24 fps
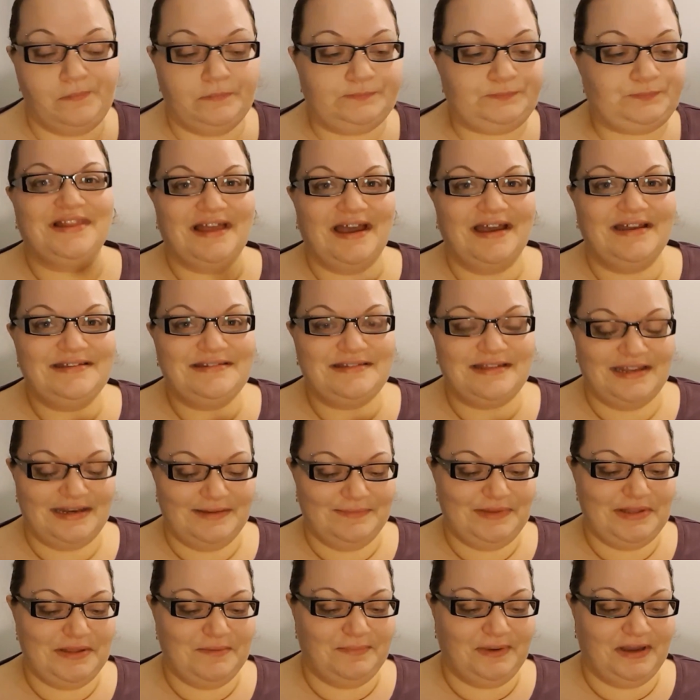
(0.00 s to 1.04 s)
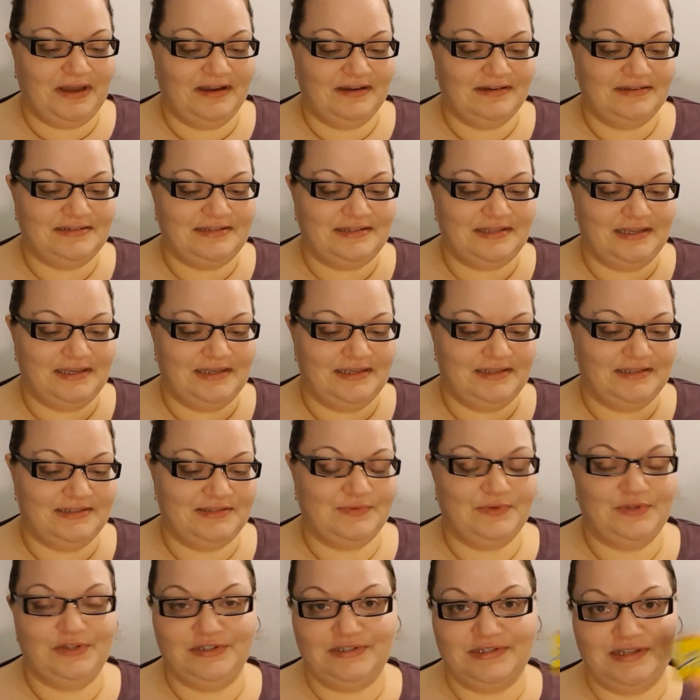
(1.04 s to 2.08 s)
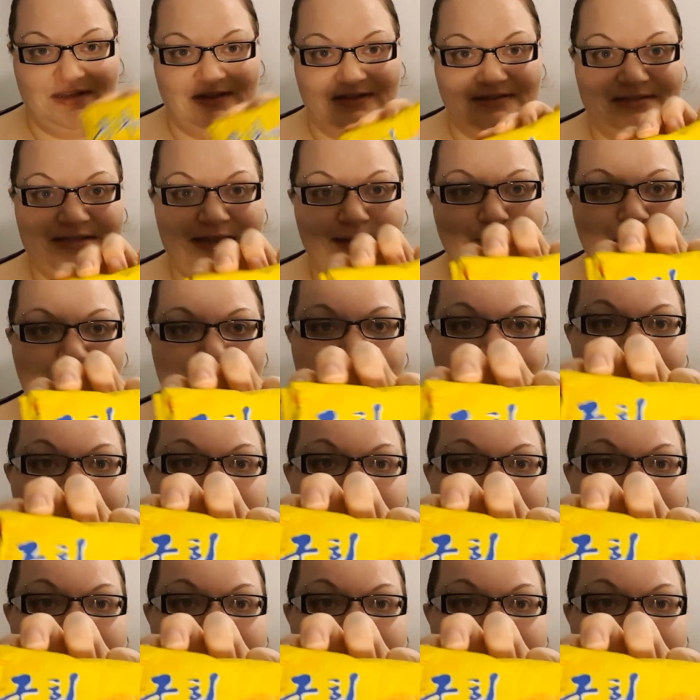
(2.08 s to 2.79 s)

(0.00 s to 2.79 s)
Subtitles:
The last item in the box is what looks like a sandwich